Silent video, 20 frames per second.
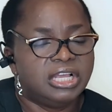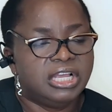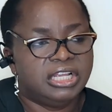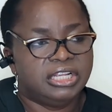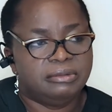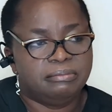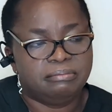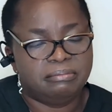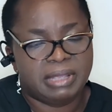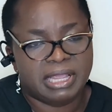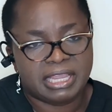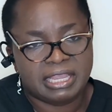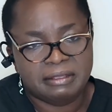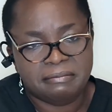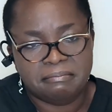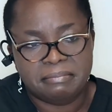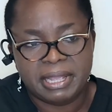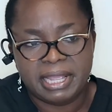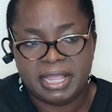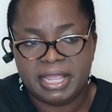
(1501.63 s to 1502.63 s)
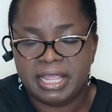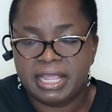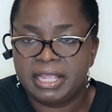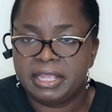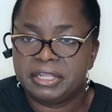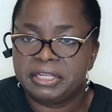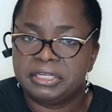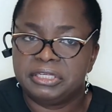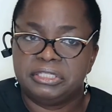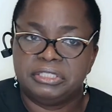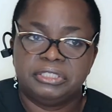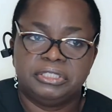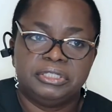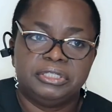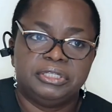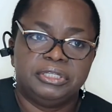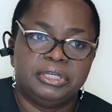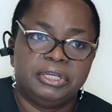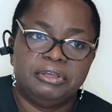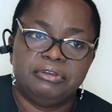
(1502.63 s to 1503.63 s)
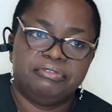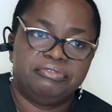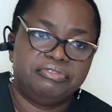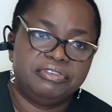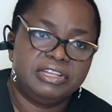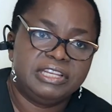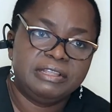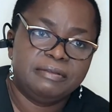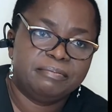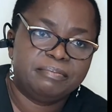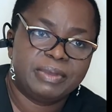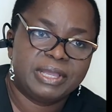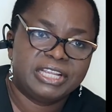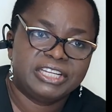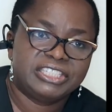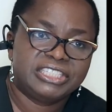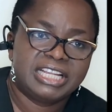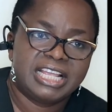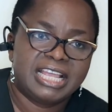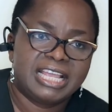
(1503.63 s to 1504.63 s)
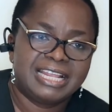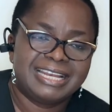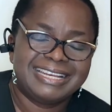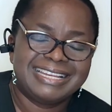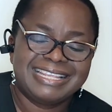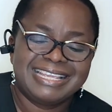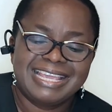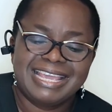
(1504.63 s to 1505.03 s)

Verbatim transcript: making bed, feeding patient,